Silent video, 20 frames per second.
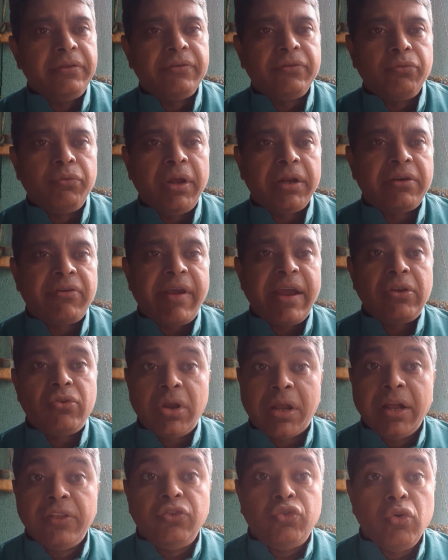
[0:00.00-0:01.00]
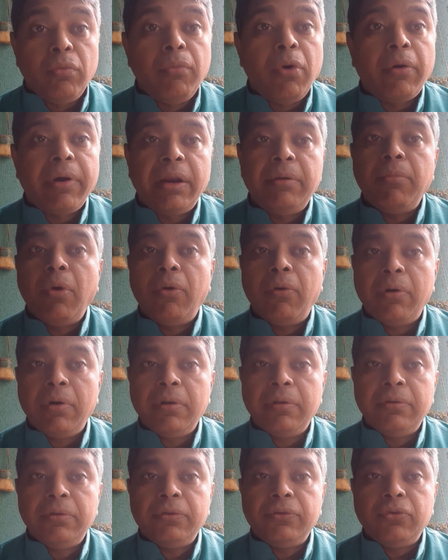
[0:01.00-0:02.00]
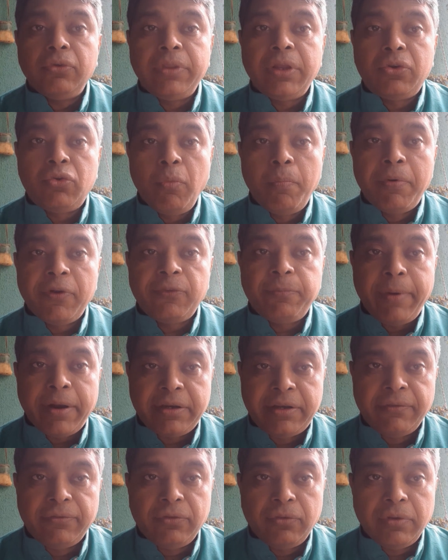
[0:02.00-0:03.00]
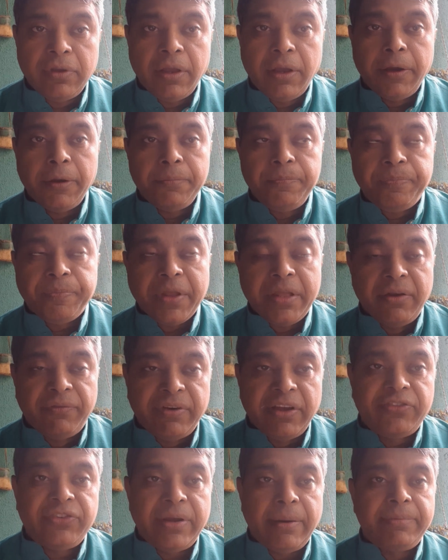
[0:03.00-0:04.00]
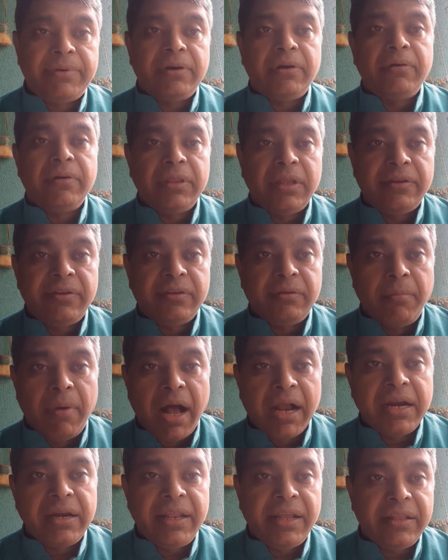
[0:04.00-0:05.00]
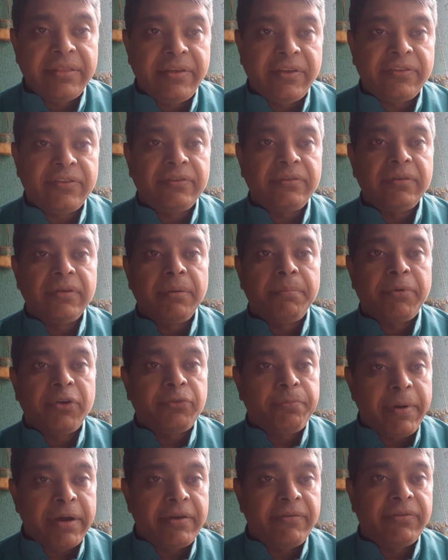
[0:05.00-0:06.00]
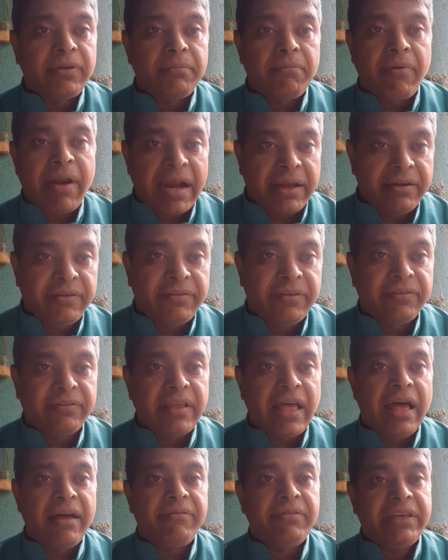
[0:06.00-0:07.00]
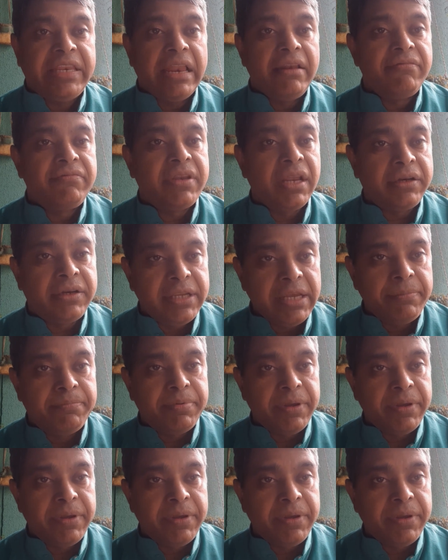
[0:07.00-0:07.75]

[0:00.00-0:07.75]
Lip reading: we are trying to consume more and more. So the two perspectives in the first chapter, that is marketing ethics, perspectives and practices, that have delved deep